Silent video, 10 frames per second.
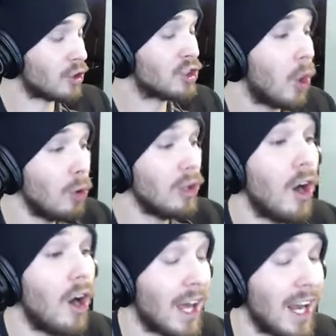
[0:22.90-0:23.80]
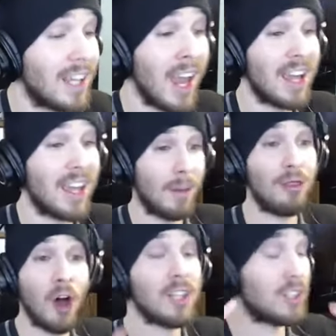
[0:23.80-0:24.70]
for so long, and I can't get my
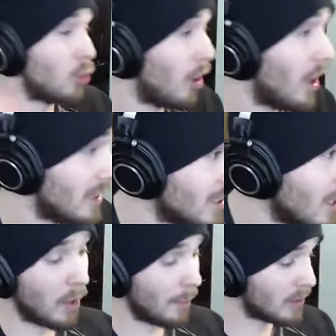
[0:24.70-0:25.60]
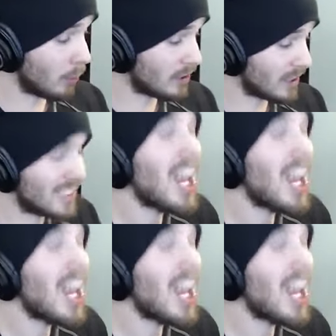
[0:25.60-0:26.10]
thoughts across. What am I supposed to